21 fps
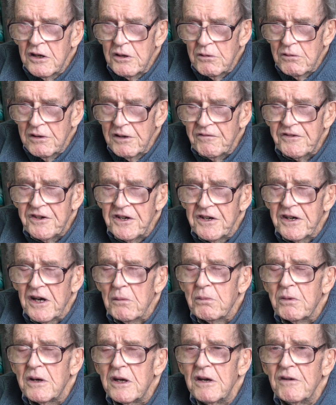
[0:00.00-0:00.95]
You lift it
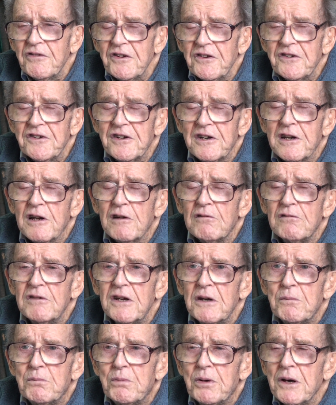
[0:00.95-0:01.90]
up. If there's a little
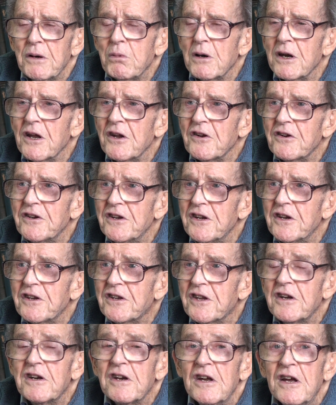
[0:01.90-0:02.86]
red pebble
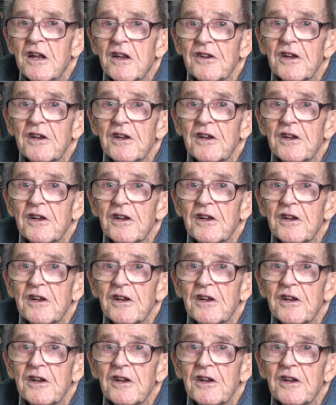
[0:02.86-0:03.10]
underneath it,